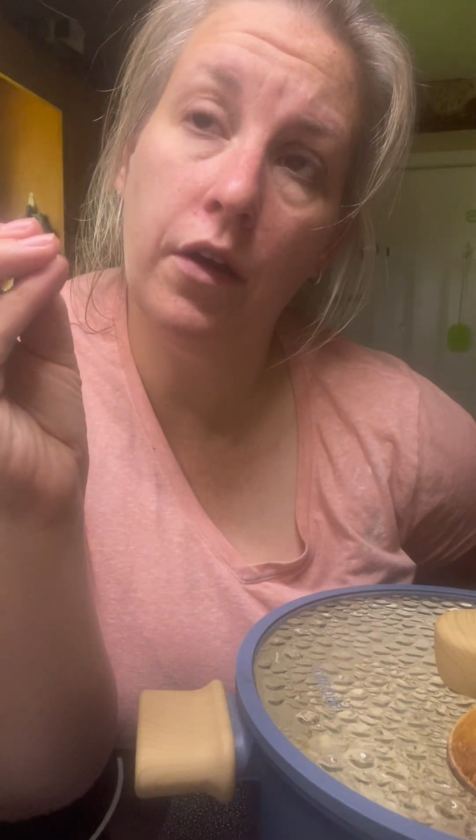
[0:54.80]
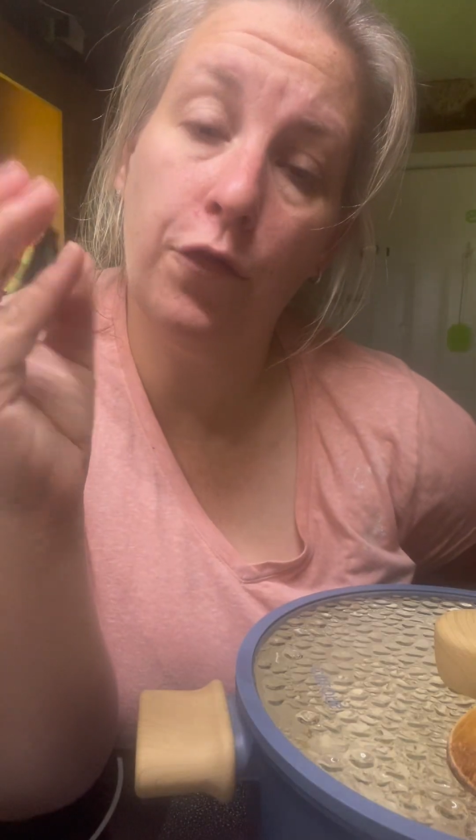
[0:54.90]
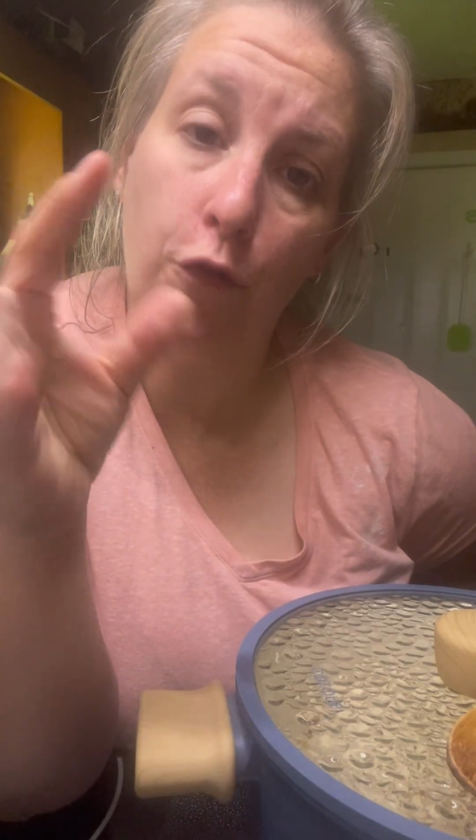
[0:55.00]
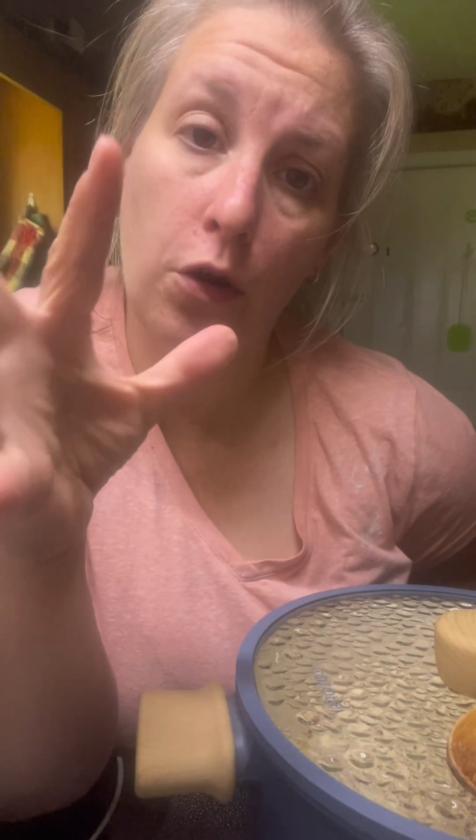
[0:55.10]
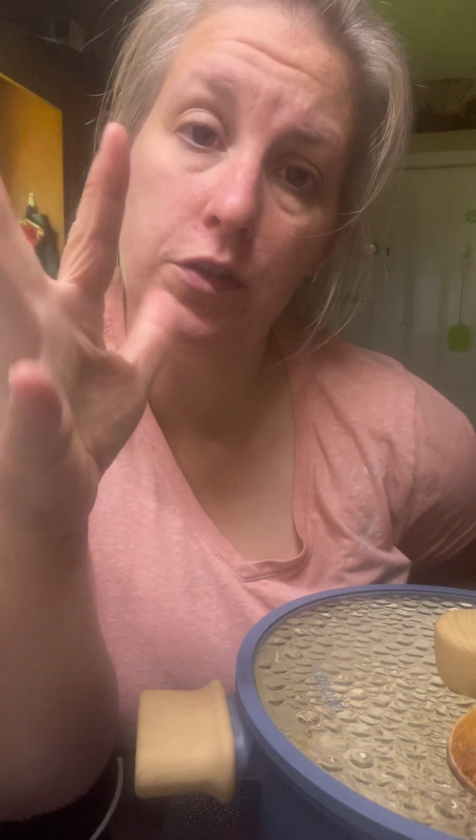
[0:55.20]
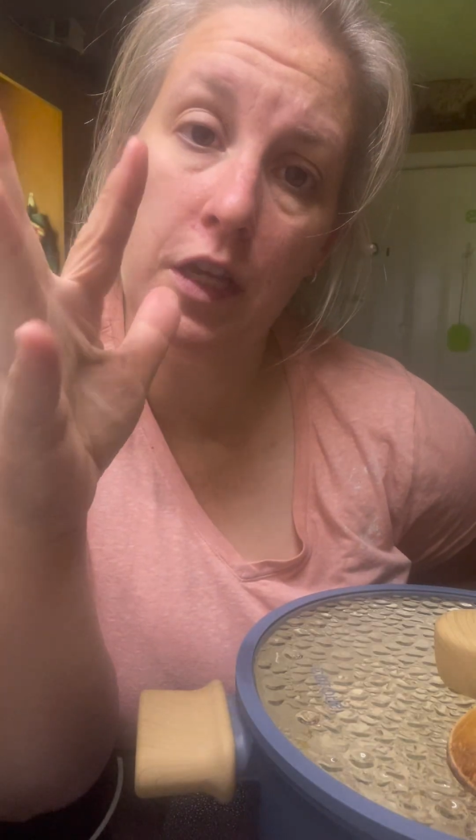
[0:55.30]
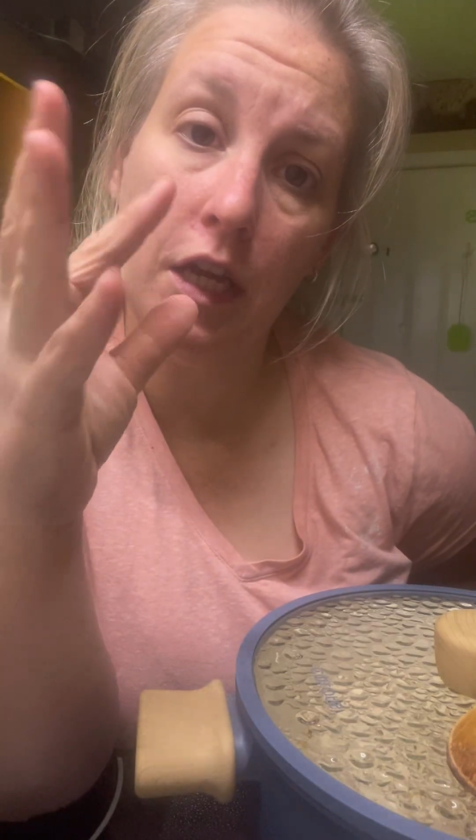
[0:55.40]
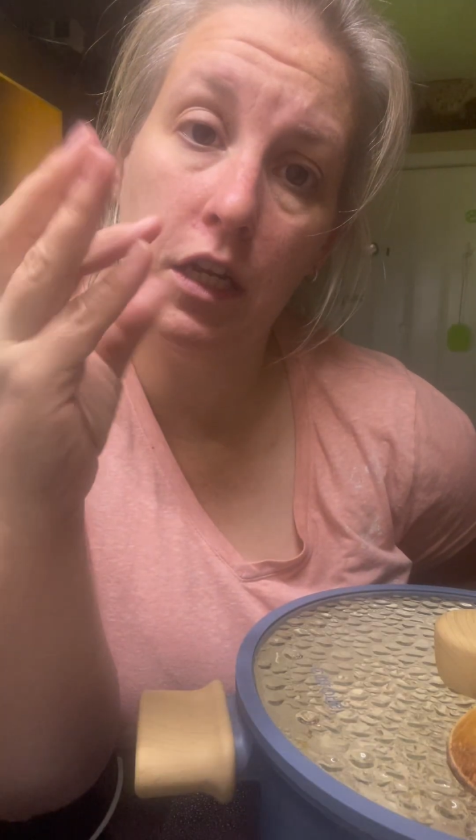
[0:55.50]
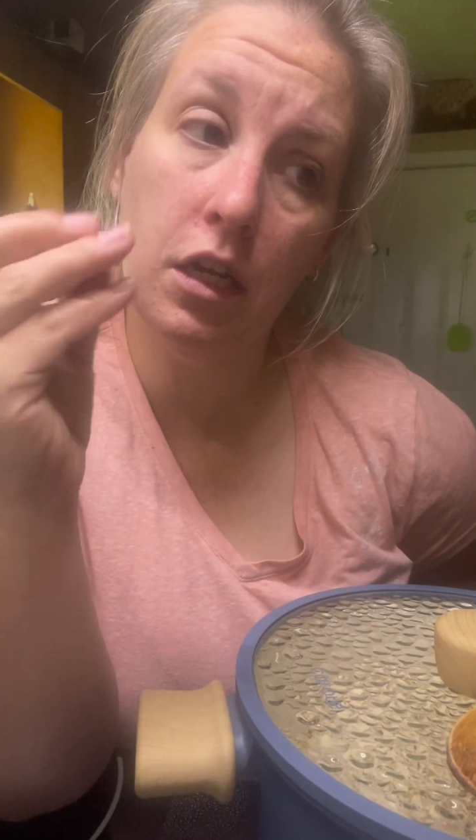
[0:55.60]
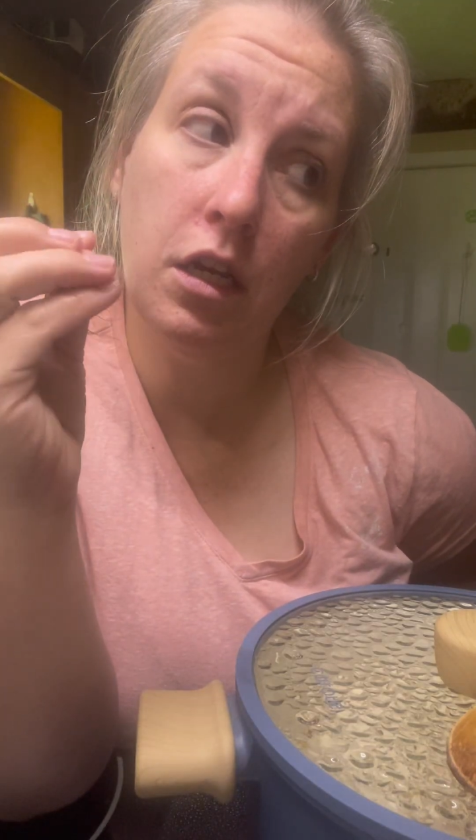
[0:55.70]

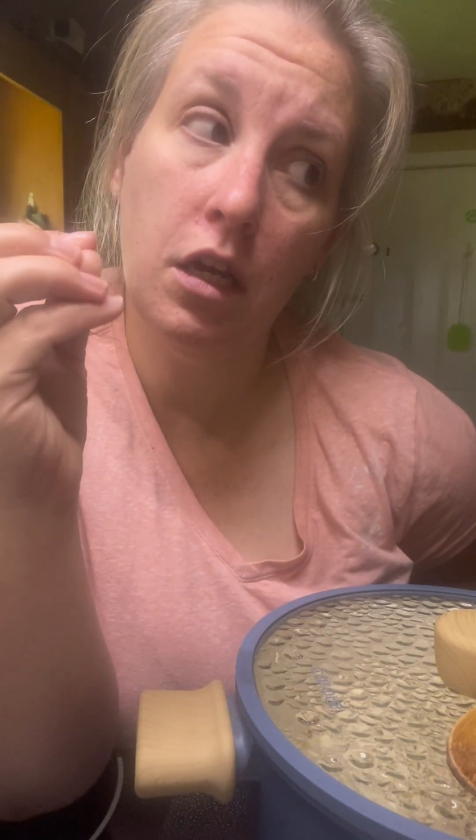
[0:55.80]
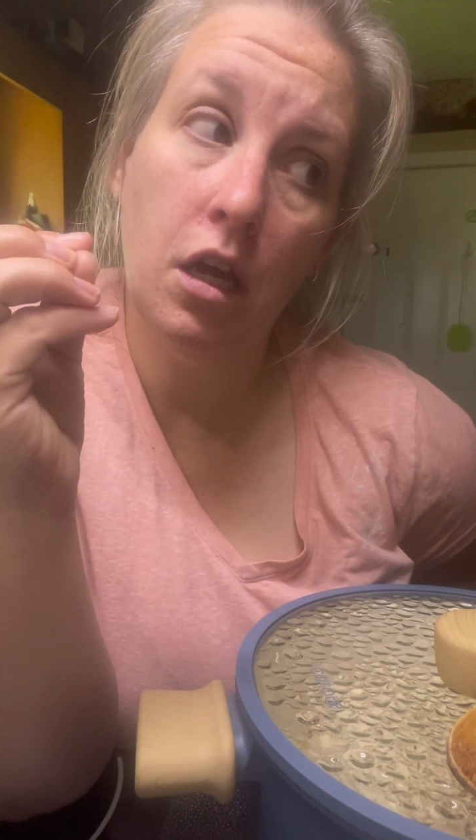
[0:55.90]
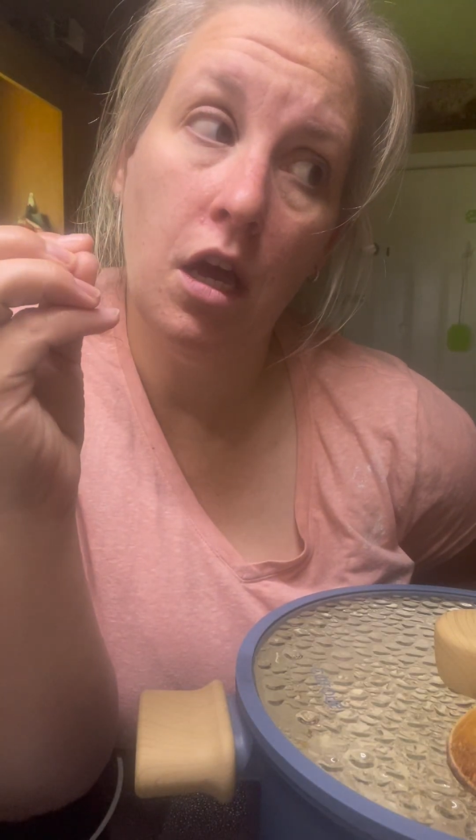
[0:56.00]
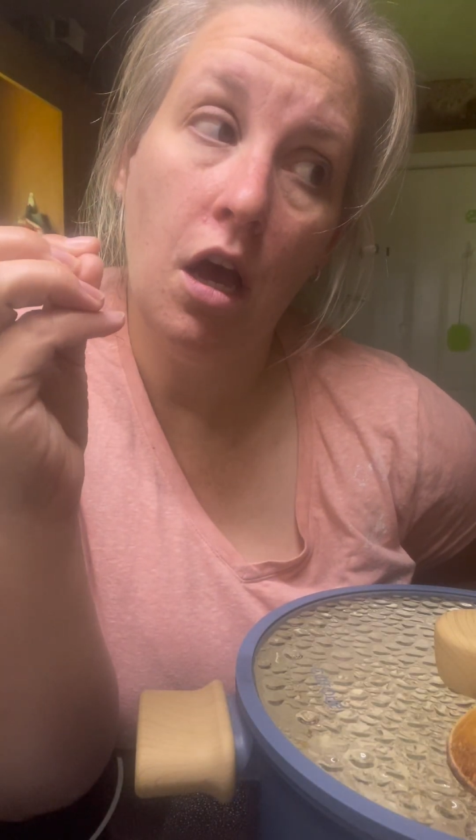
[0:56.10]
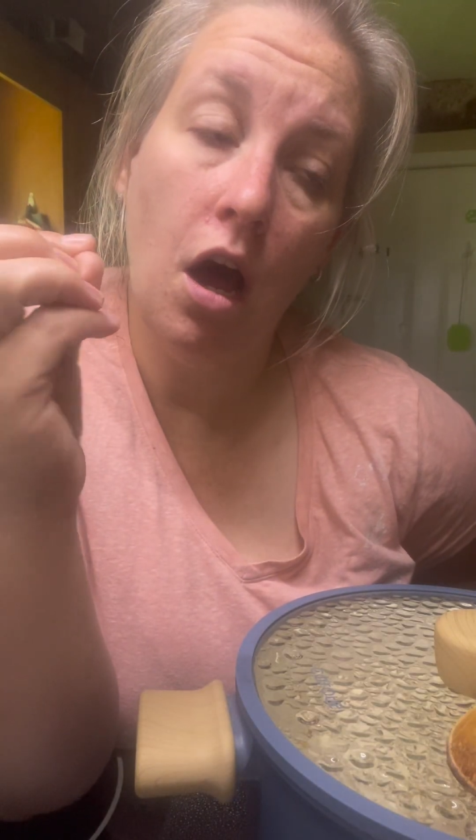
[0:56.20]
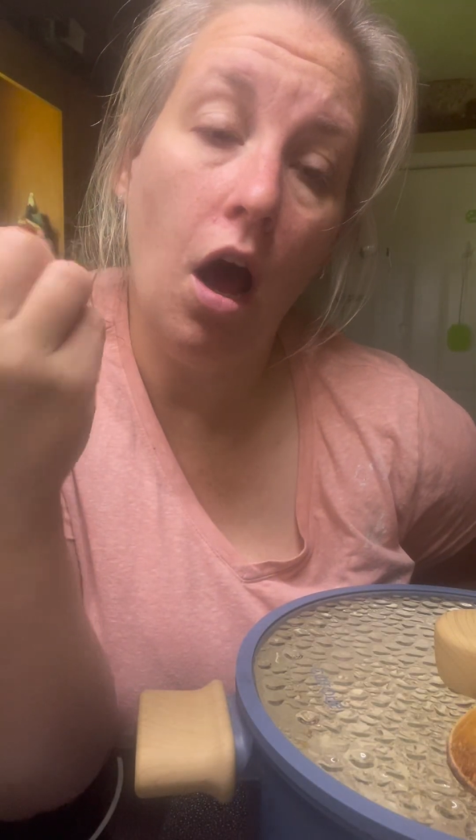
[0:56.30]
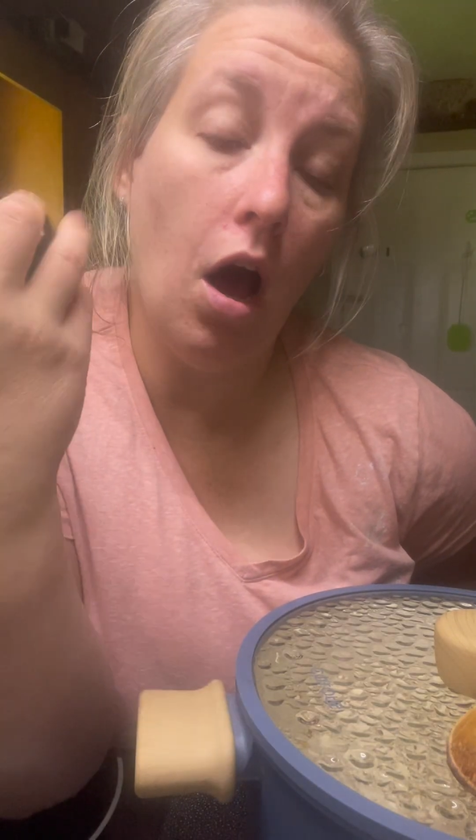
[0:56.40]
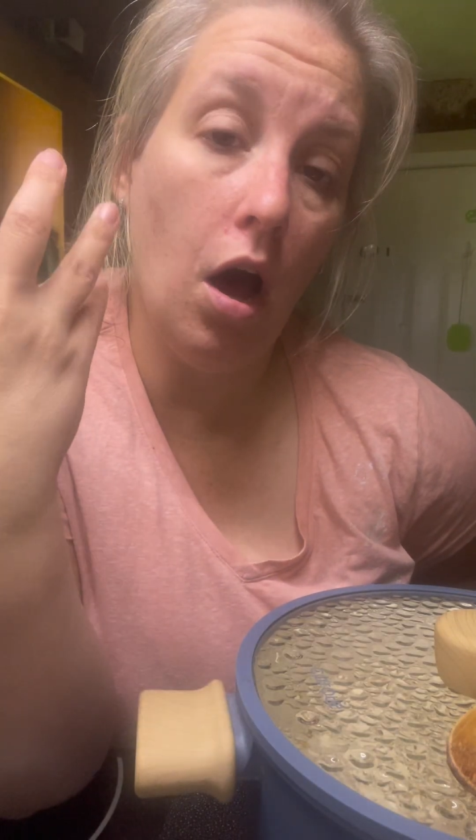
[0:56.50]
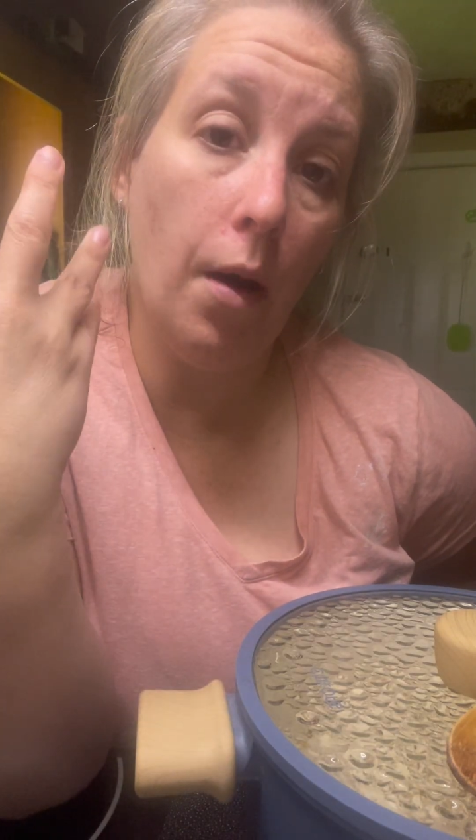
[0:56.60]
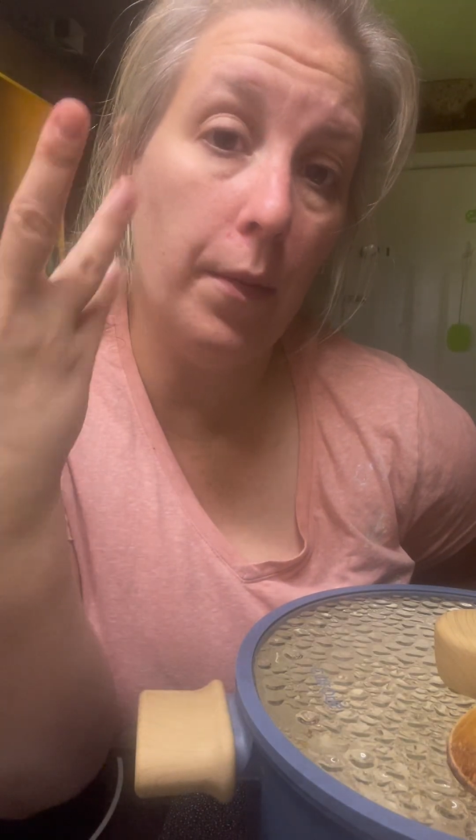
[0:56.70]
frozen
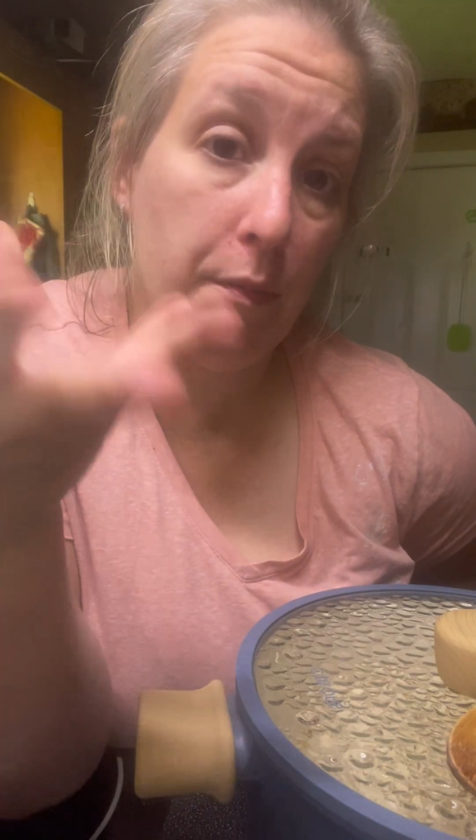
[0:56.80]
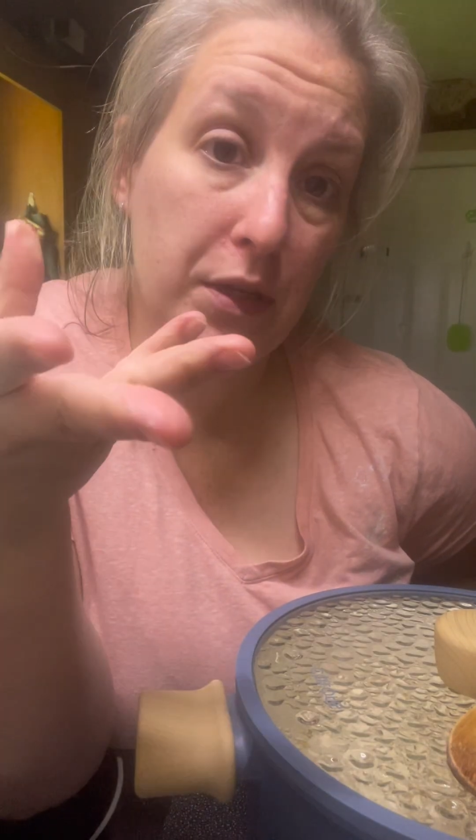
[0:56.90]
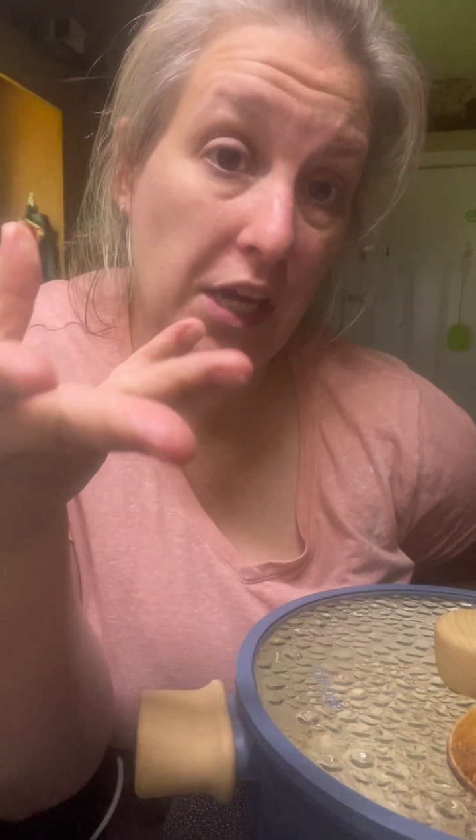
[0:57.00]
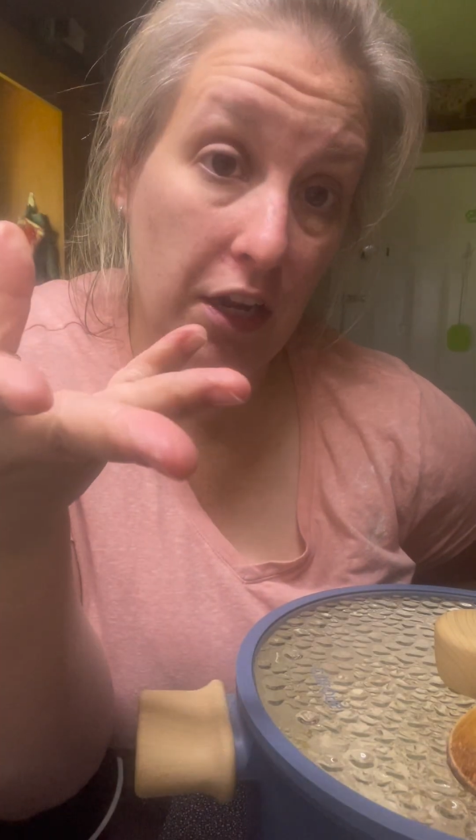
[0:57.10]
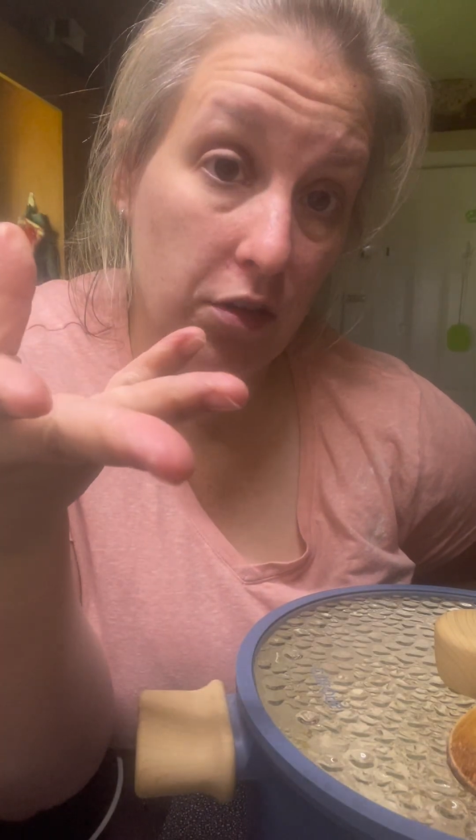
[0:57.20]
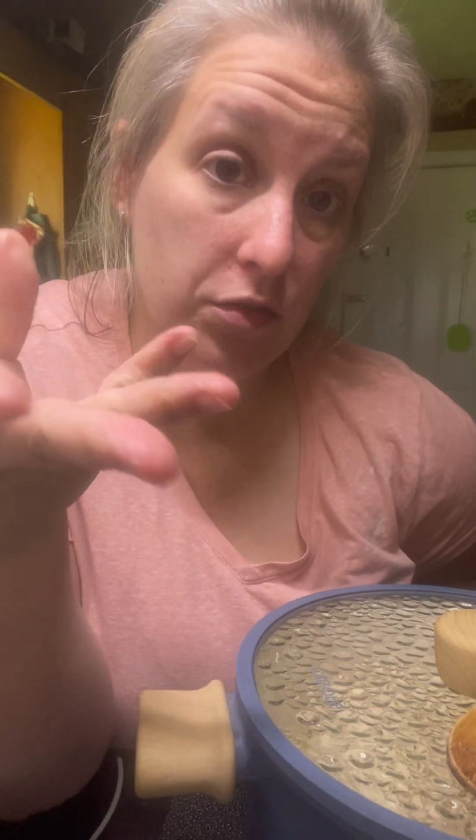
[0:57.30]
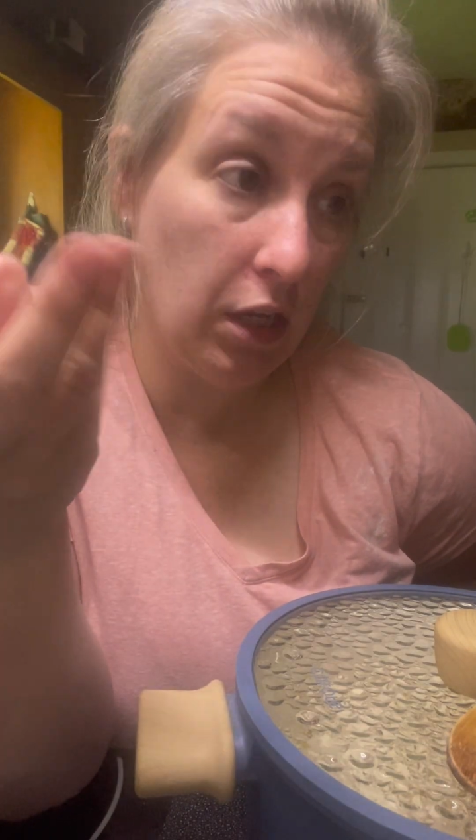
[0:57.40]
potatoes.